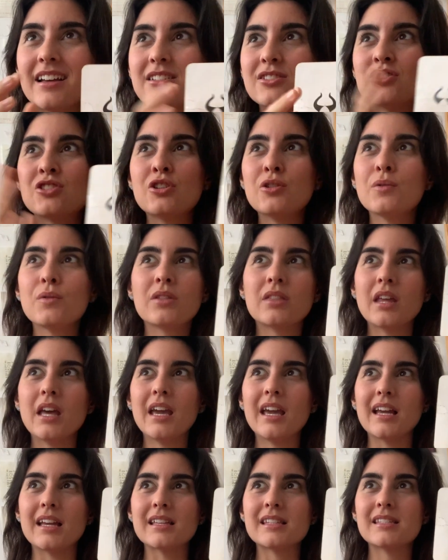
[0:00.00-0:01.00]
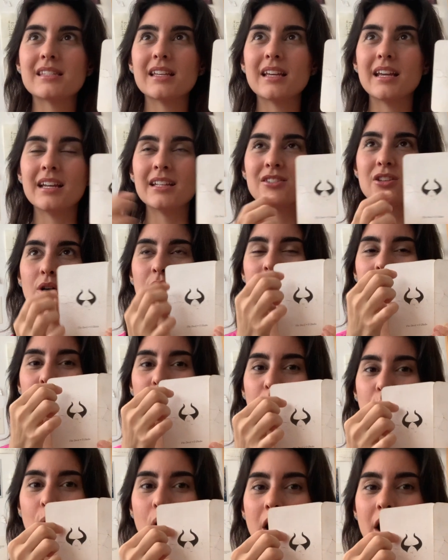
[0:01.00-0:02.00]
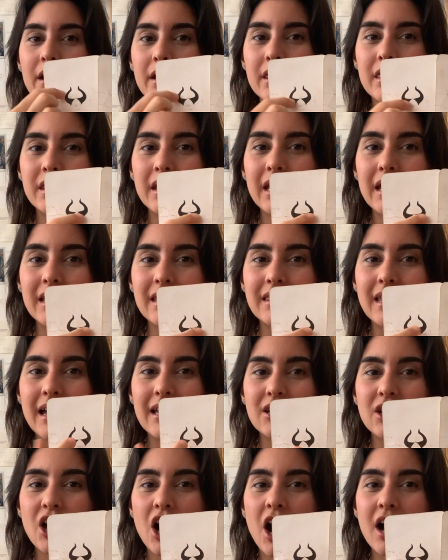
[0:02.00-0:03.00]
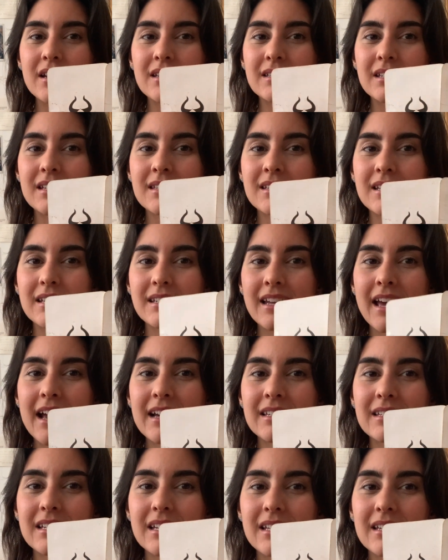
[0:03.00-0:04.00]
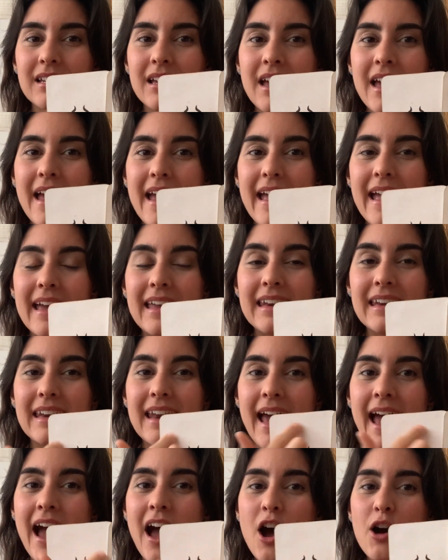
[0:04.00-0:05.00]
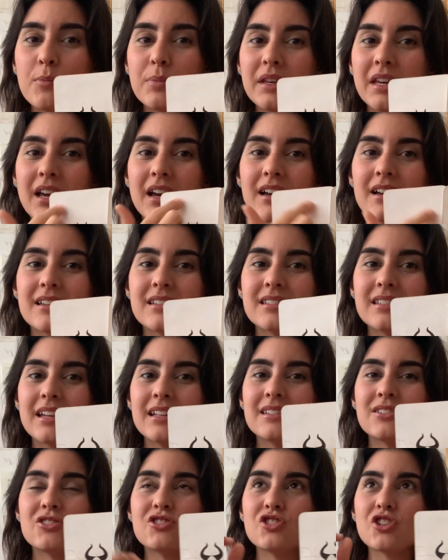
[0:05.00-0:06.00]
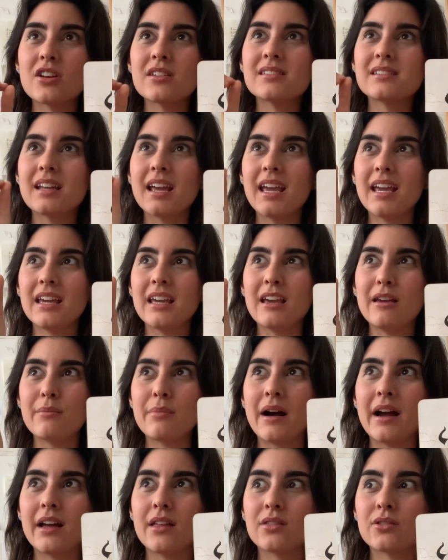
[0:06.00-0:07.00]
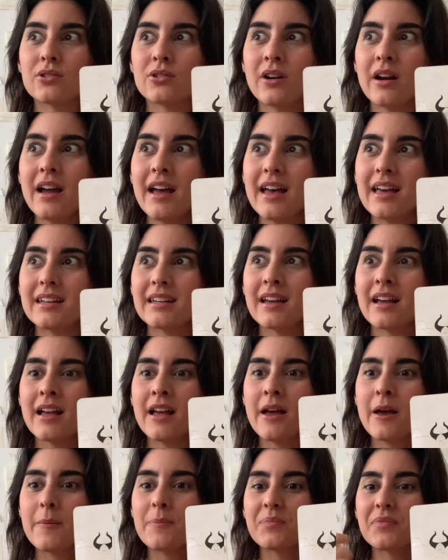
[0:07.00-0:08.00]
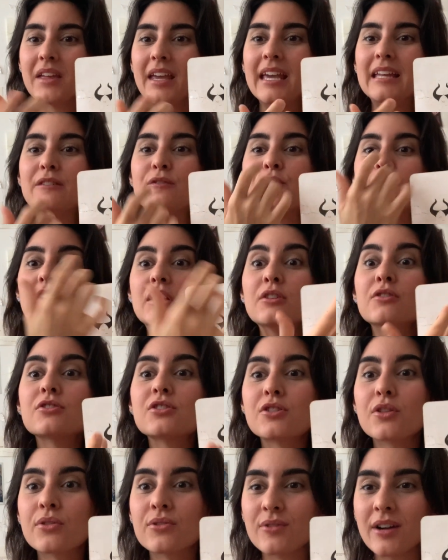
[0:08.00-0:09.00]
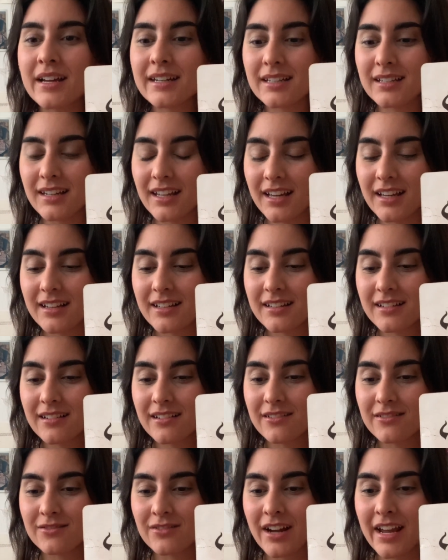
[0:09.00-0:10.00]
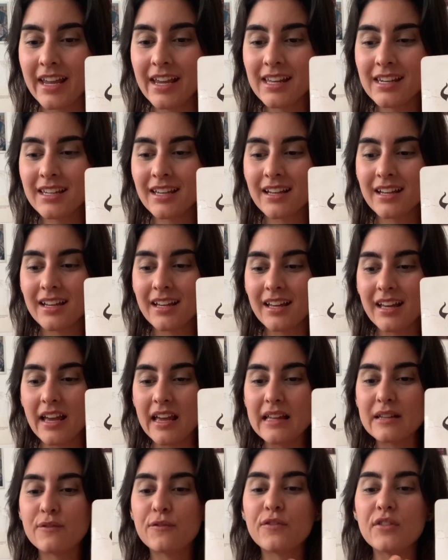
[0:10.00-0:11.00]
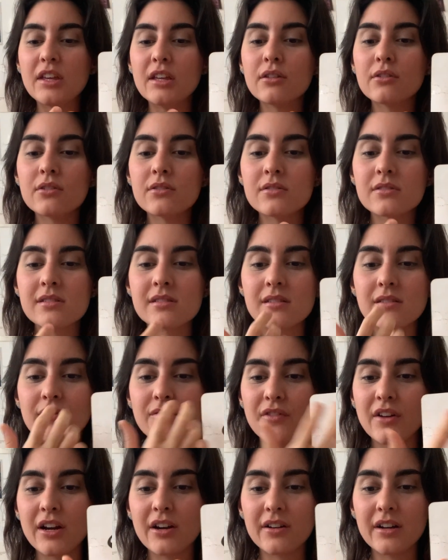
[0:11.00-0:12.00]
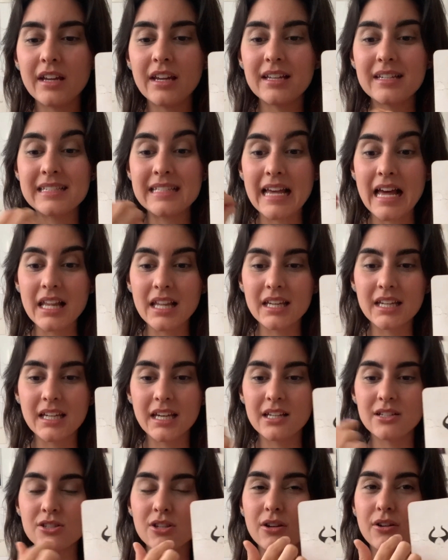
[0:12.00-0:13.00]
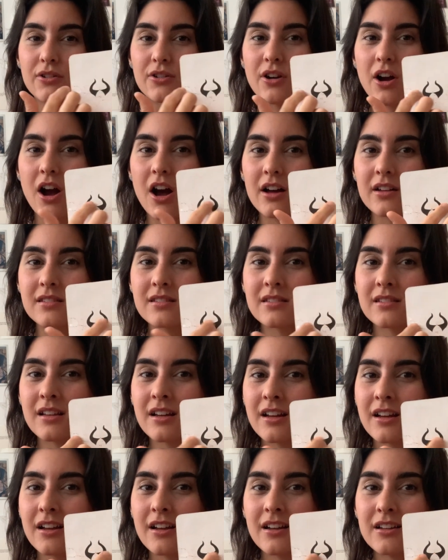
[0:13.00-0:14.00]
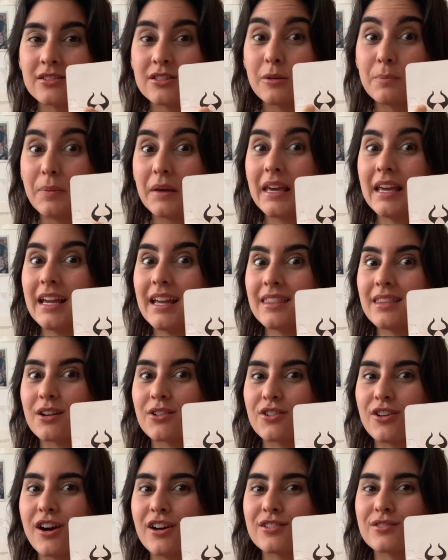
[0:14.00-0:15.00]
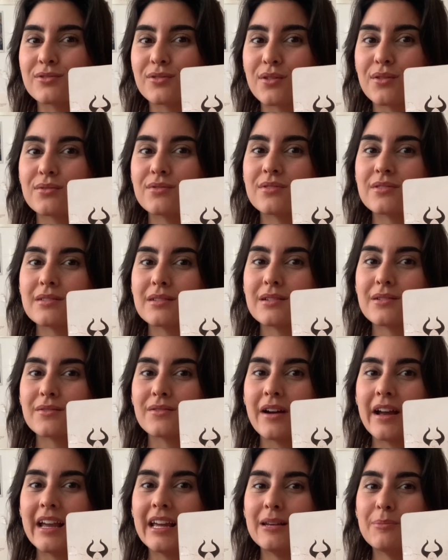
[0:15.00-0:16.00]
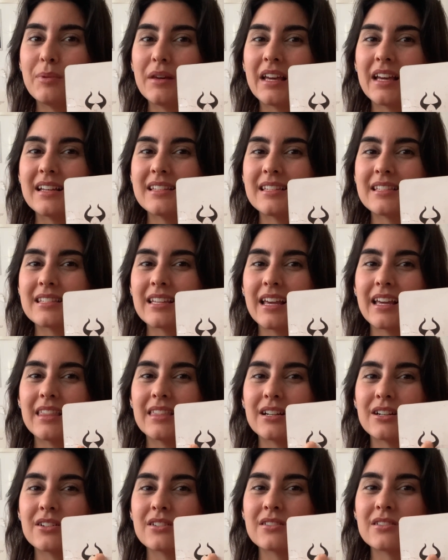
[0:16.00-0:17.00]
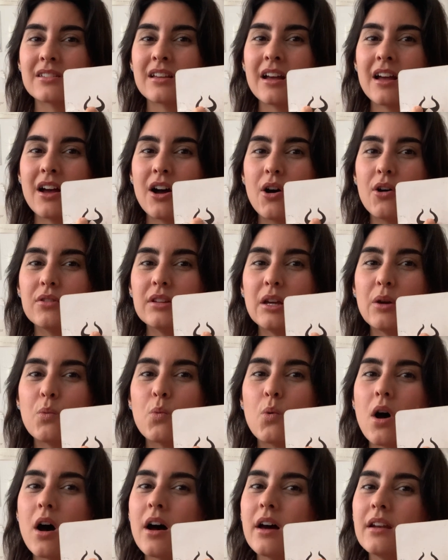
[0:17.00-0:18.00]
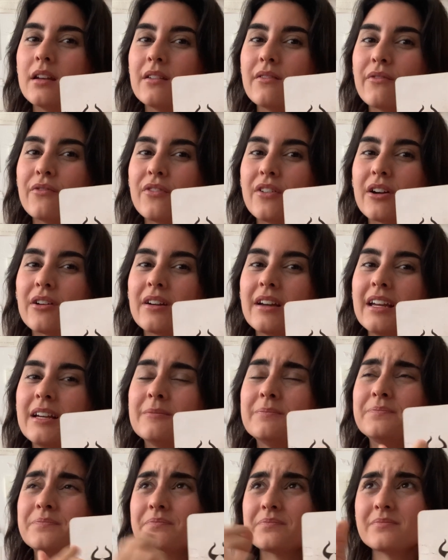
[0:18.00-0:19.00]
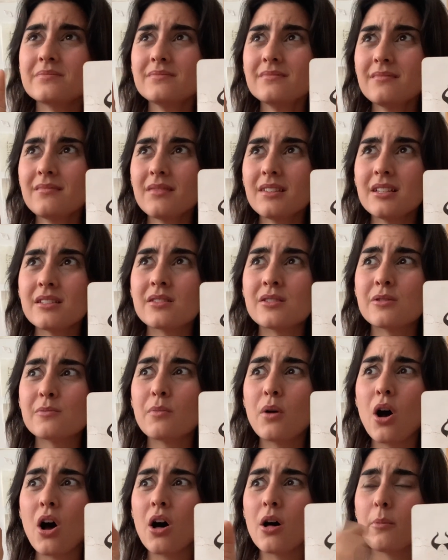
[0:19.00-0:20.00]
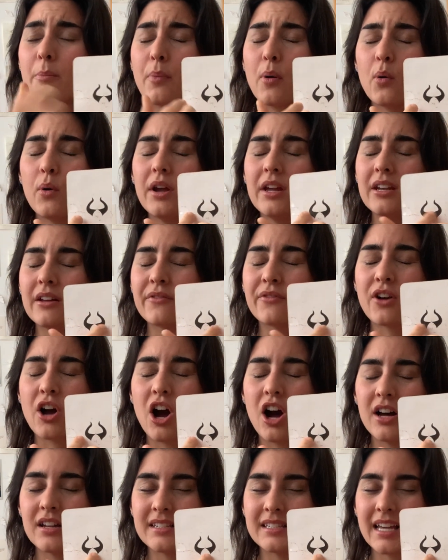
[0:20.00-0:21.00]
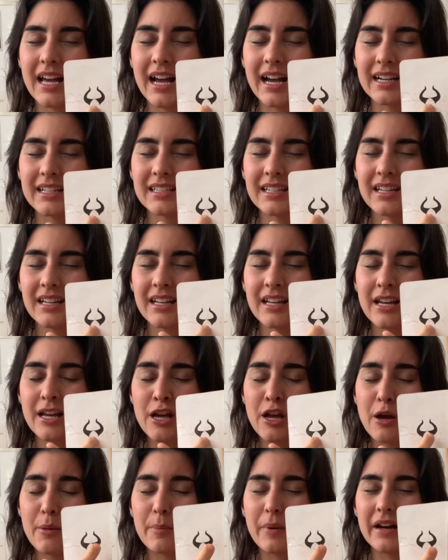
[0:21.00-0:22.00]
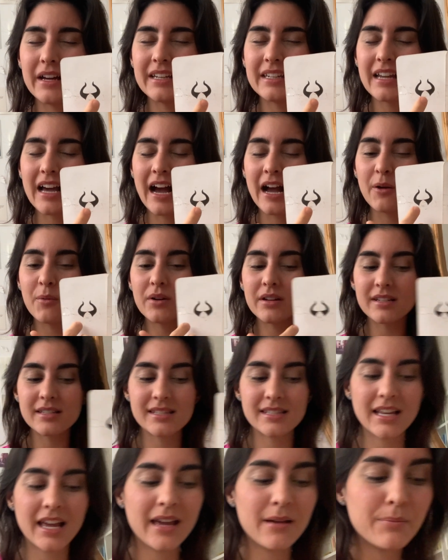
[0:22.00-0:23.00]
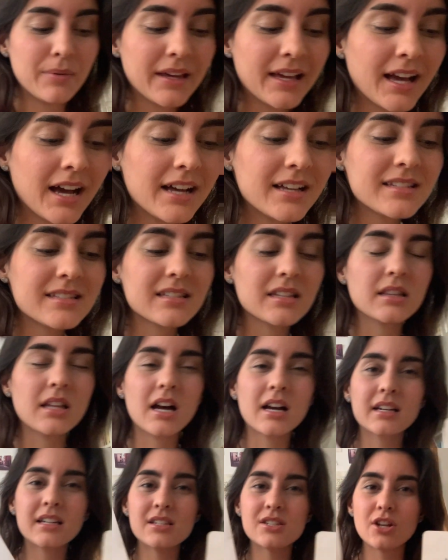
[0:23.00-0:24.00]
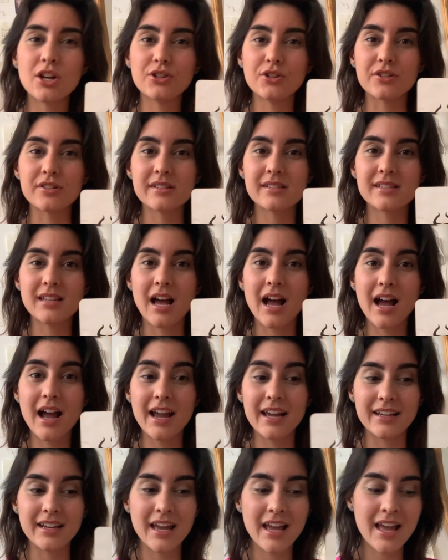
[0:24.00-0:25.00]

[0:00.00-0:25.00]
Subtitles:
two things. It's only one thing that got disconnected. And now, because it's just hanging by a thread, it feels threatening, right? It feels very delicate to cross, to be in the crossroads, right? Because it's like there's only one very small point of contact. But I want to say, because luck is on your side,